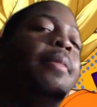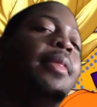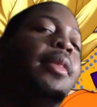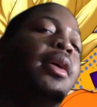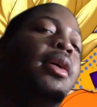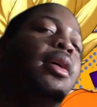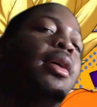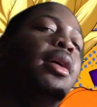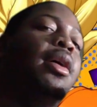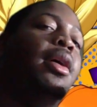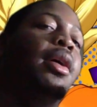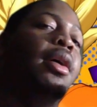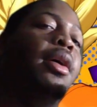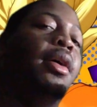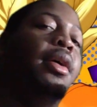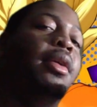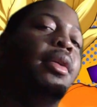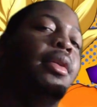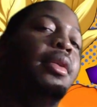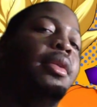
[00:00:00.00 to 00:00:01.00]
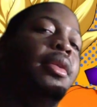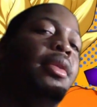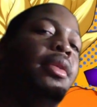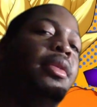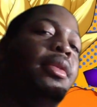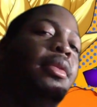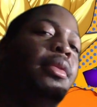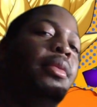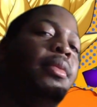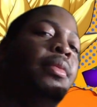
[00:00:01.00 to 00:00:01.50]
uh,
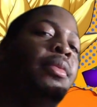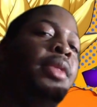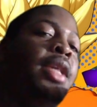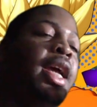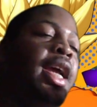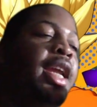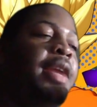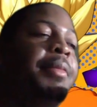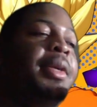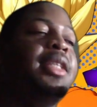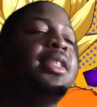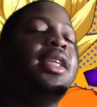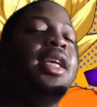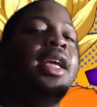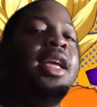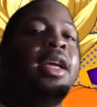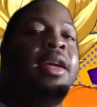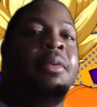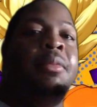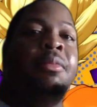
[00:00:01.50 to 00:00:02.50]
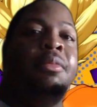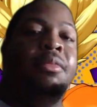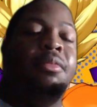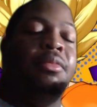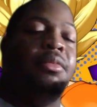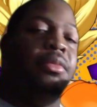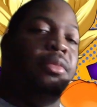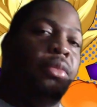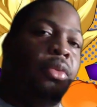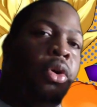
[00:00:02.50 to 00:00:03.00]
the enemy team
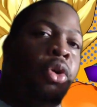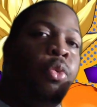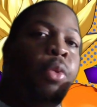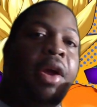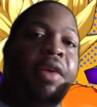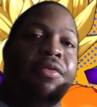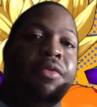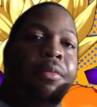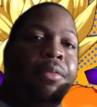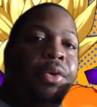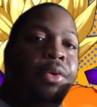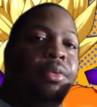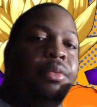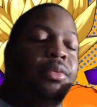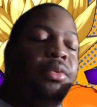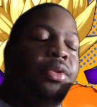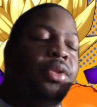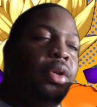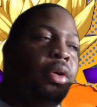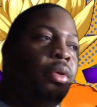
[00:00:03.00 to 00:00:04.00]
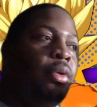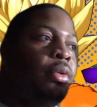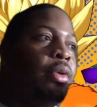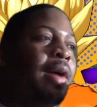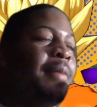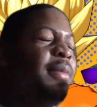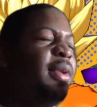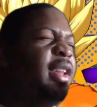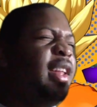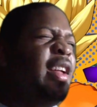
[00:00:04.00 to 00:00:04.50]
away from you. So
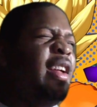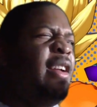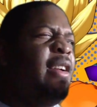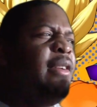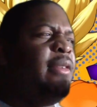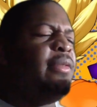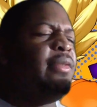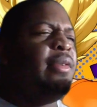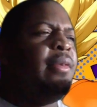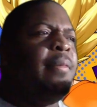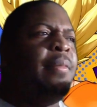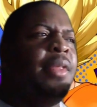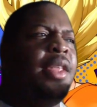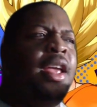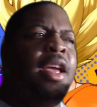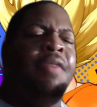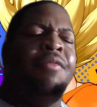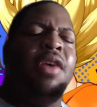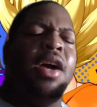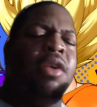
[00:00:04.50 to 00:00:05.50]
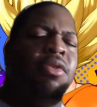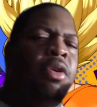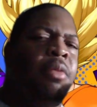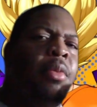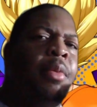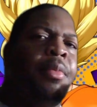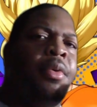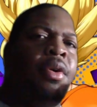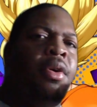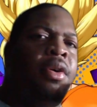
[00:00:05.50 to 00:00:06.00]
I believe, if I can
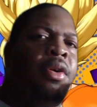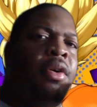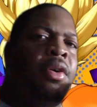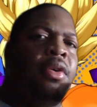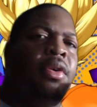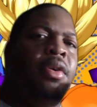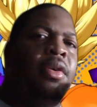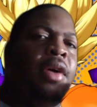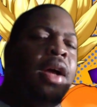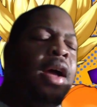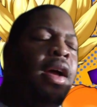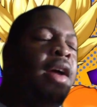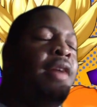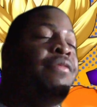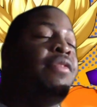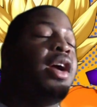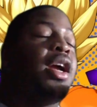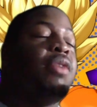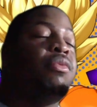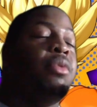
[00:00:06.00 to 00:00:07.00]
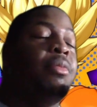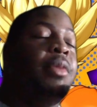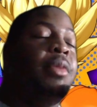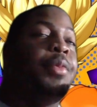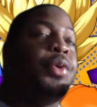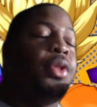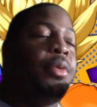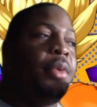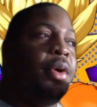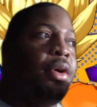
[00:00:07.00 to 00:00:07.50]
remember all, if I can
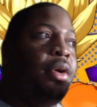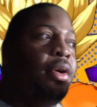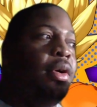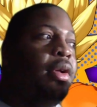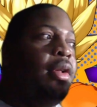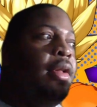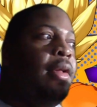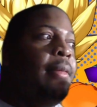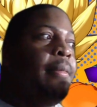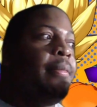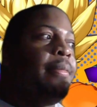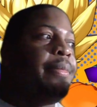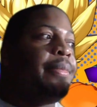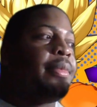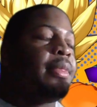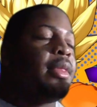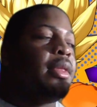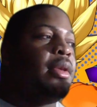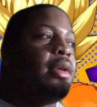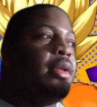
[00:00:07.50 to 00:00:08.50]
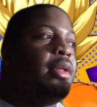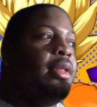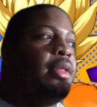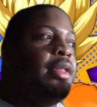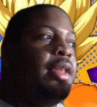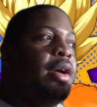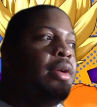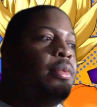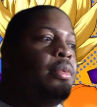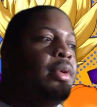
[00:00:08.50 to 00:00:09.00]
remember them all,
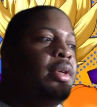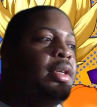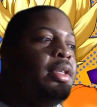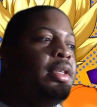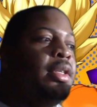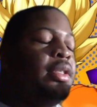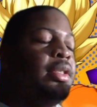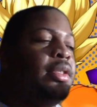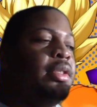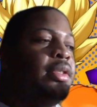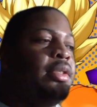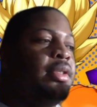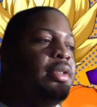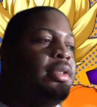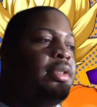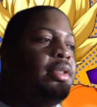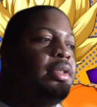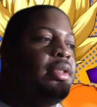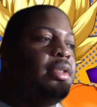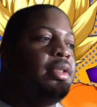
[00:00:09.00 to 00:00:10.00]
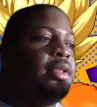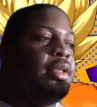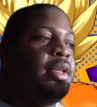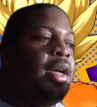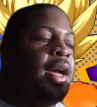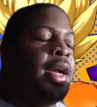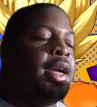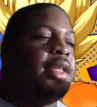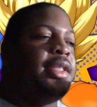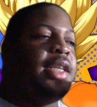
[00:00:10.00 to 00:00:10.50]
there was
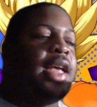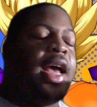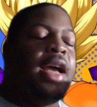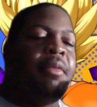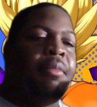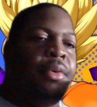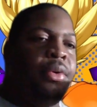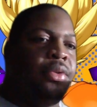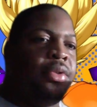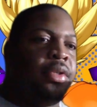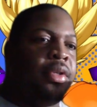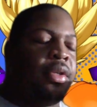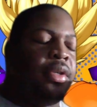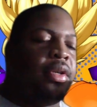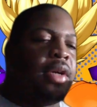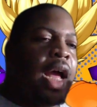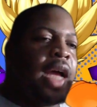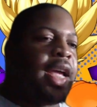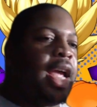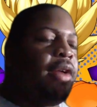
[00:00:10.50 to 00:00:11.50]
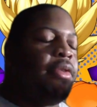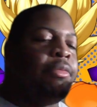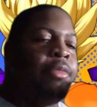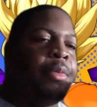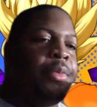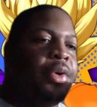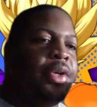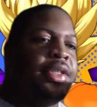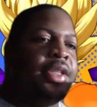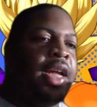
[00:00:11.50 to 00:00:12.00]
an attack booster. I can't
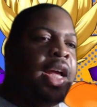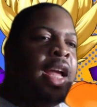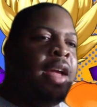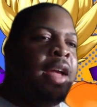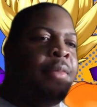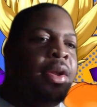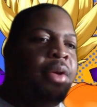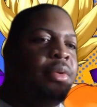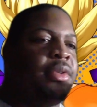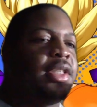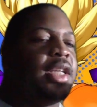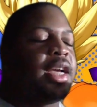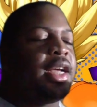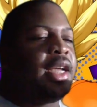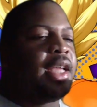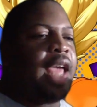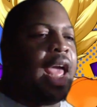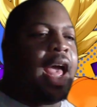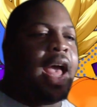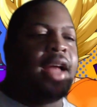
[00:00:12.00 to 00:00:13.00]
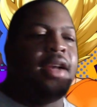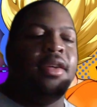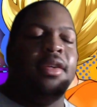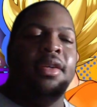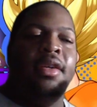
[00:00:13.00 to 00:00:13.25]
remember his name, but he was like a cat